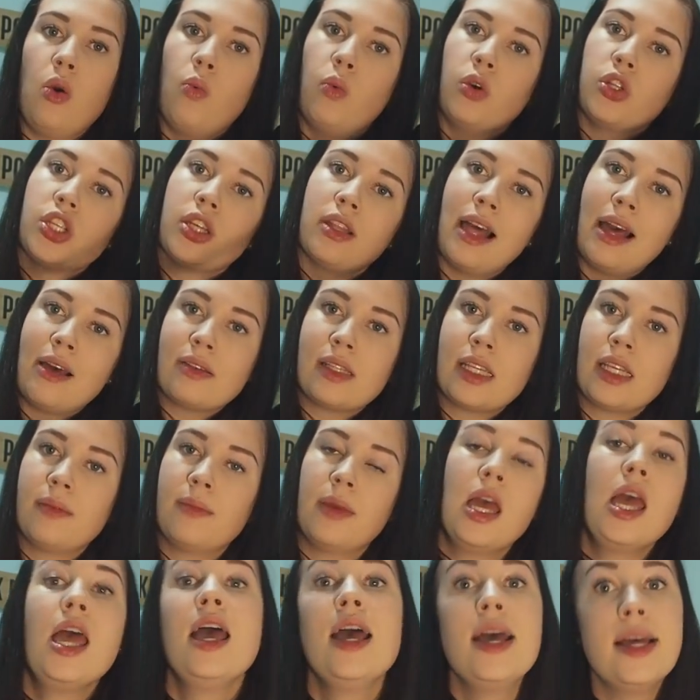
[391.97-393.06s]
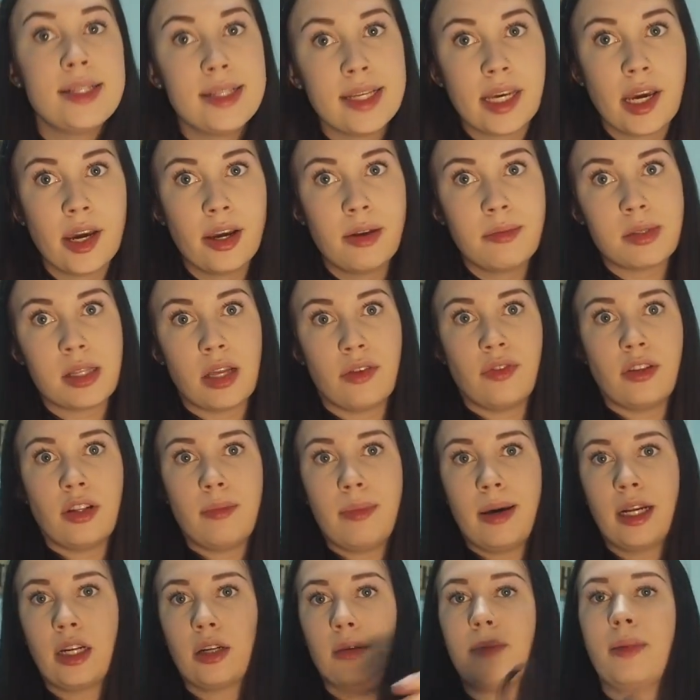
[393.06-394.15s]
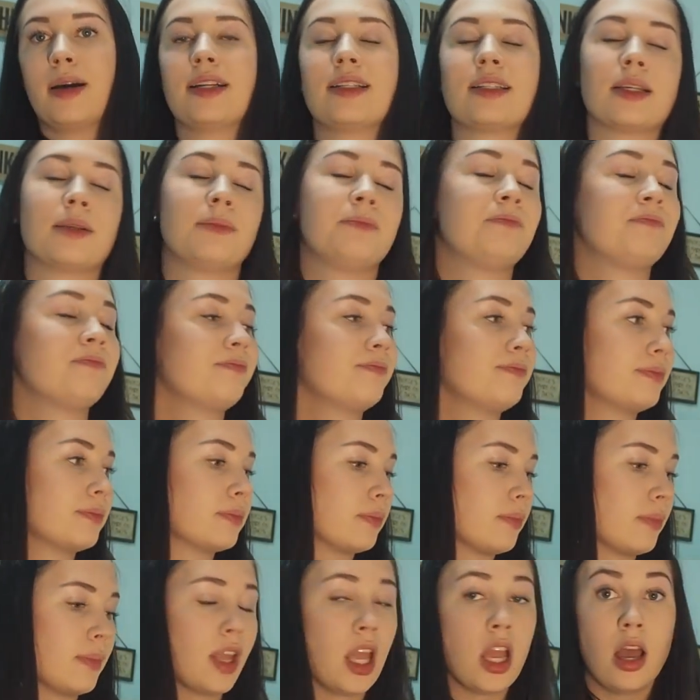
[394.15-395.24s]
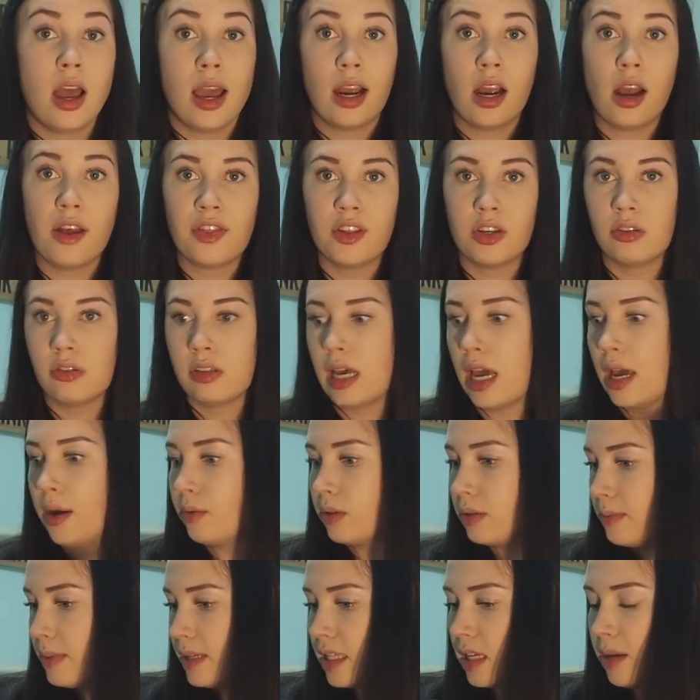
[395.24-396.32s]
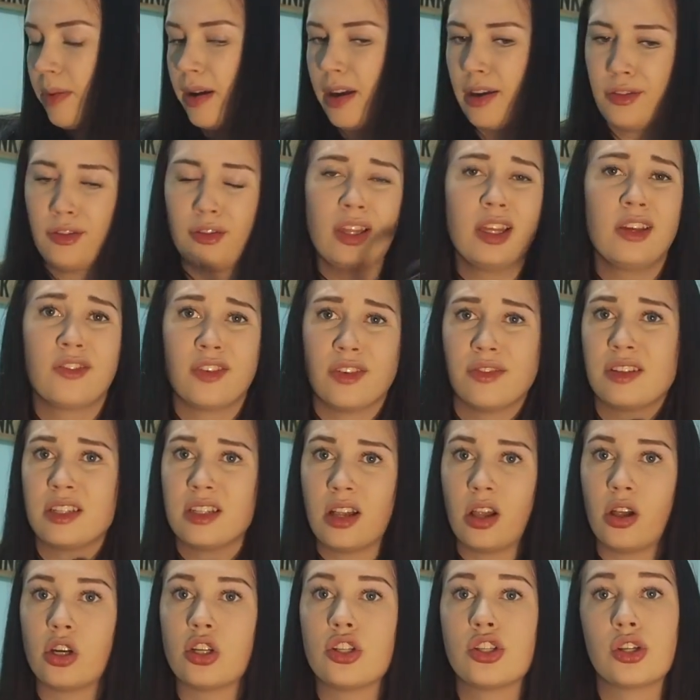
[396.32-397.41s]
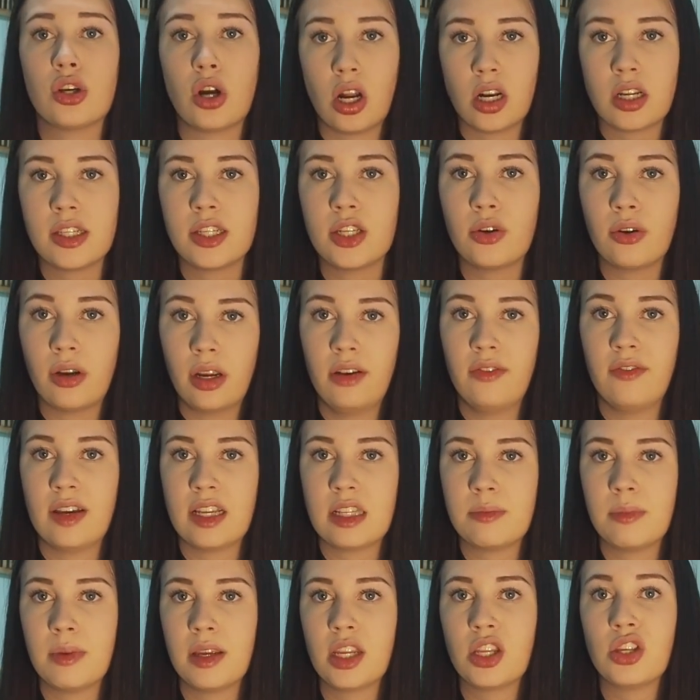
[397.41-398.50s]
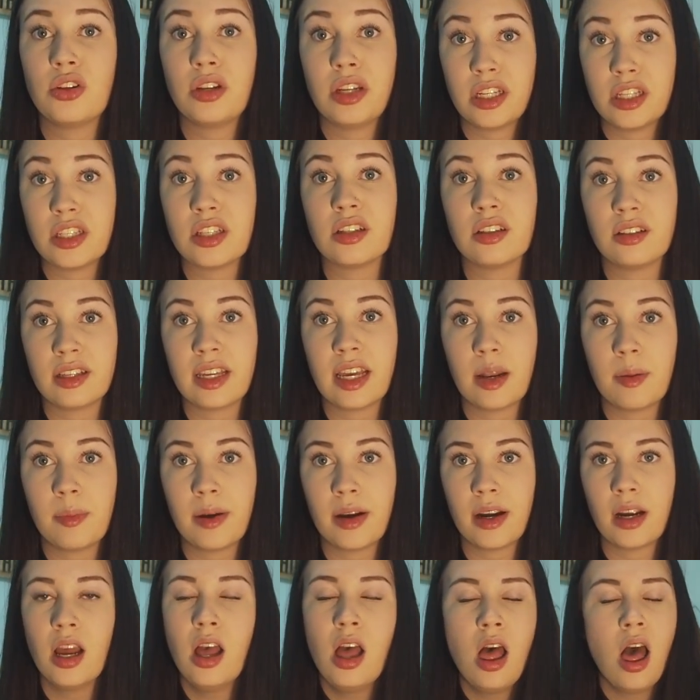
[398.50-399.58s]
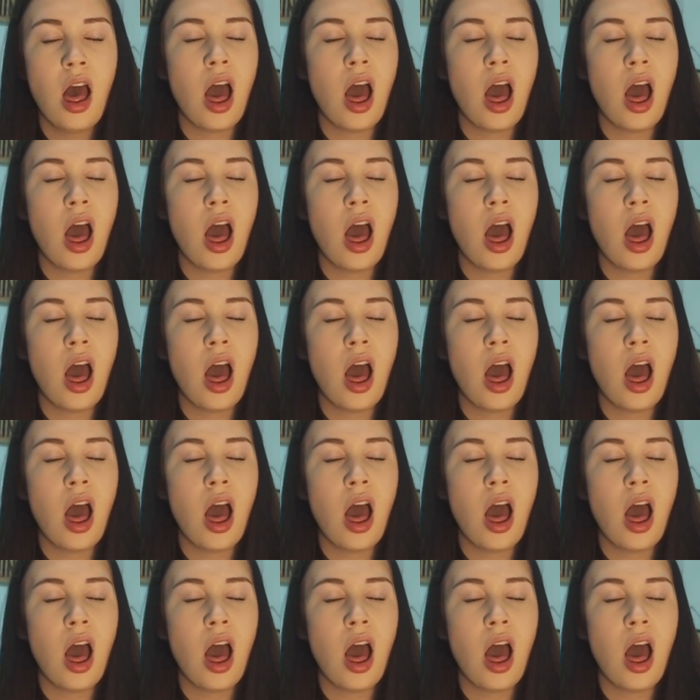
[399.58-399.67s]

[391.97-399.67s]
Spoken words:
which allows him to carry himself a little better. But I got those. I was missing a pair. They're like $15. They're honestly a great investment. You need to get a pair.